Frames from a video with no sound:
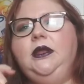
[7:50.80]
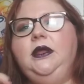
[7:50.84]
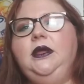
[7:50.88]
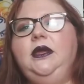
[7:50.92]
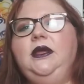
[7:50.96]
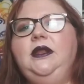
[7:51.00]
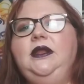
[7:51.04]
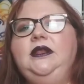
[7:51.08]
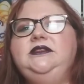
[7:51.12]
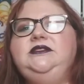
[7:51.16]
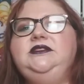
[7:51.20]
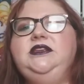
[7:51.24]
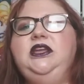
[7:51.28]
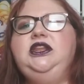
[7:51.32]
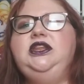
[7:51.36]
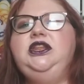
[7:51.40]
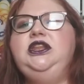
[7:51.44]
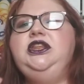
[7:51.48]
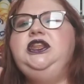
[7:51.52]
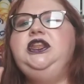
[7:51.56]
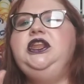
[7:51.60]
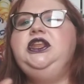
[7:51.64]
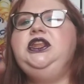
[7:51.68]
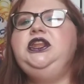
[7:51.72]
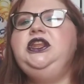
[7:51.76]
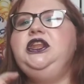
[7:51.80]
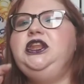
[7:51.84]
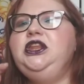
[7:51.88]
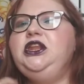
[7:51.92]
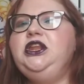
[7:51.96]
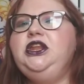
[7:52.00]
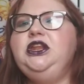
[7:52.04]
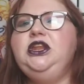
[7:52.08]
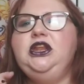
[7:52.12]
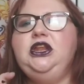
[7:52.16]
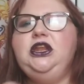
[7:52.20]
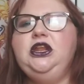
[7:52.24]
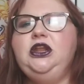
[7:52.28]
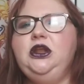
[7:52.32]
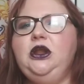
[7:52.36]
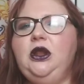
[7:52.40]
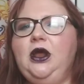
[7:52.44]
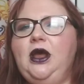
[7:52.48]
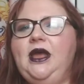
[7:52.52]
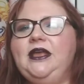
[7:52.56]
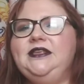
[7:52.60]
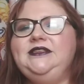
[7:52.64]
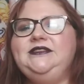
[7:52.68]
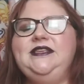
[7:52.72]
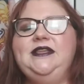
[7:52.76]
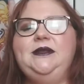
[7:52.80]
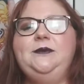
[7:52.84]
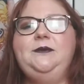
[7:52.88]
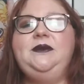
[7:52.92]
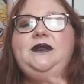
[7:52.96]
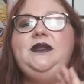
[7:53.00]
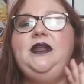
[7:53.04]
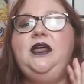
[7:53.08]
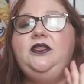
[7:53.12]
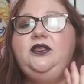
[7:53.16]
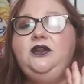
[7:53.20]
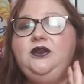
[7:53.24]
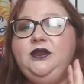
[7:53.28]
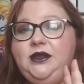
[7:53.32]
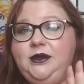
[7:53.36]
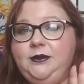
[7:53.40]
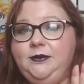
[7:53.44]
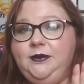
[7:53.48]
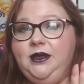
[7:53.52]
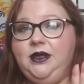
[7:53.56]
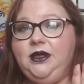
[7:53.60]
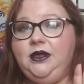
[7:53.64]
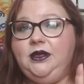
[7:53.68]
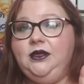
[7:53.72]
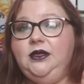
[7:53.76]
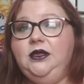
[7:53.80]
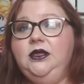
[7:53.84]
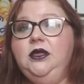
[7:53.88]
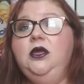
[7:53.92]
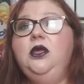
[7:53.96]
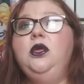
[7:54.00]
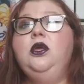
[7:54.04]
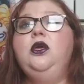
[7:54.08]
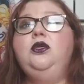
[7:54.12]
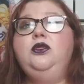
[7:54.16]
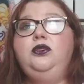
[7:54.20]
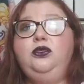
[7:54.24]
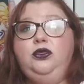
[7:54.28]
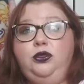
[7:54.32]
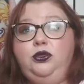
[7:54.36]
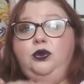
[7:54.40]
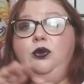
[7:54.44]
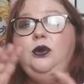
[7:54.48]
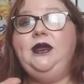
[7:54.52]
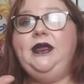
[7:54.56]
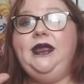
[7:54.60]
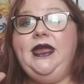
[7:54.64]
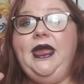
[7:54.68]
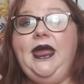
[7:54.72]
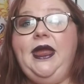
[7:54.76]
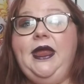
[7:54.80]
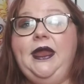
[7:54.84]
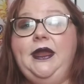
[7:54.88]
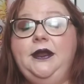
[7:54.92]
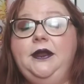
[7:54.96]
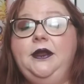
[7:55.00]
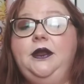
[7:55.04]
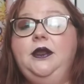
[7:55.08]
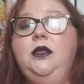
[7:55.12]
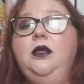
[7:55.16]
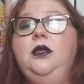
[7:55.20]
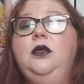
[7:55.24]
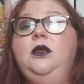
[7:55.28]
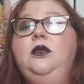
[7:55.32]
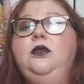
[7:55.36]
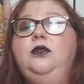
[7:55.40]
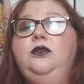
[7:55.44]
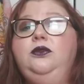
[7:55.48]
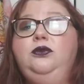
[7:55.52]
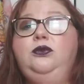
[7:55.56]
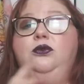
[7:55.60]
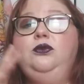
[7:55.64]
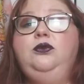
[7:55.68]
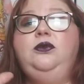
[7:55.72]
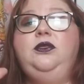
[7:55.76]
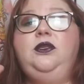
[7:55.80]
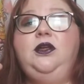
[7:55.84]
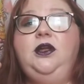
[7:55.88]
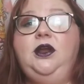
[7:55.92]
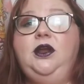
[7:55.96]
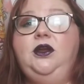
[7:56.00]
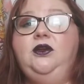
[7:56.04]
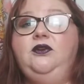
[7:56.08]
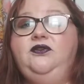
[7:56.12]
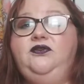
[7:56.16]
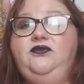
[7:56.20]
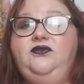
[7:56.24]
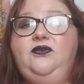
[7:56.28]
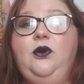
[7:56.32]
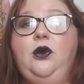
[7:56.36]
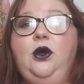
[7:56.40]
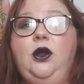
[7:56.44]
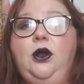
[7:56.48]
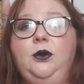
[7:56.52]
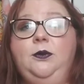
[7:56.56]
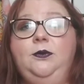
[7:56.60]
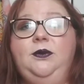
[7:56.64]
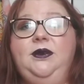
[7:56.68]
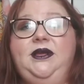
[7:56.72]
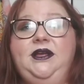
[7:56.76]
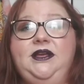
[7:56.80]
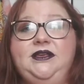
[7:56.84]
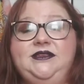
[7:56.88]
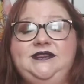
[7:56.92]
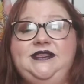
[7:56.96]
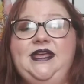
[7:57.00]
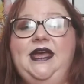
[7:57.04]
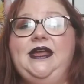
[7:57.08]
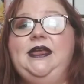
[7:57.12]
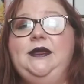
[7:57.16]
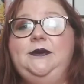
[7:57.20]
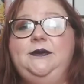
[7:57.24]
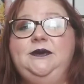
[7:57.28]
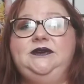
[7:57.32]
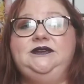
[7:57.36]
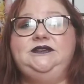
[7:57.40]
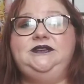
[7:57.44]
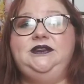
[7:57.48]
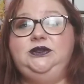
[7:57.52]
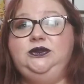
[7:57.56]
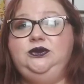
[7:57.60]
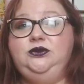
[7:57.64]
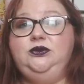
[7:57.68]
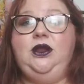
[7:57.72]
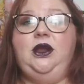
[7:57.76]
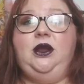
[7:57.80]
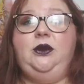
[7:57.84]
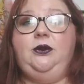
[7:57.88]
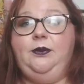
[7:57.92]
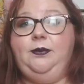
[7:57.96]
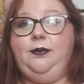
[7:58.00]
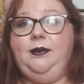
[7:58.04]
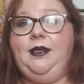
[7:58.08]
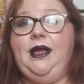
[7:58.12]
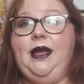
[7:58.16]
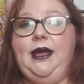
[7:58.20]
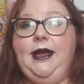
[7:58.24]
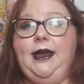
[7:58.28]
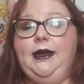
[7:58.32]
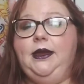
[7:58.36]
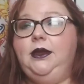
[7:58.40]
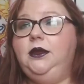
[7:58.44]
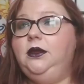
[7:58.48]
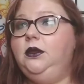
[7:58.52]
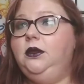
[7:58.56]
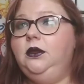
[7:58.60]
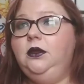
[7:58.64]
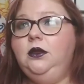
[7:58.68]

And I said, no. I sent him another email, through their forum, because that email said, do not reply.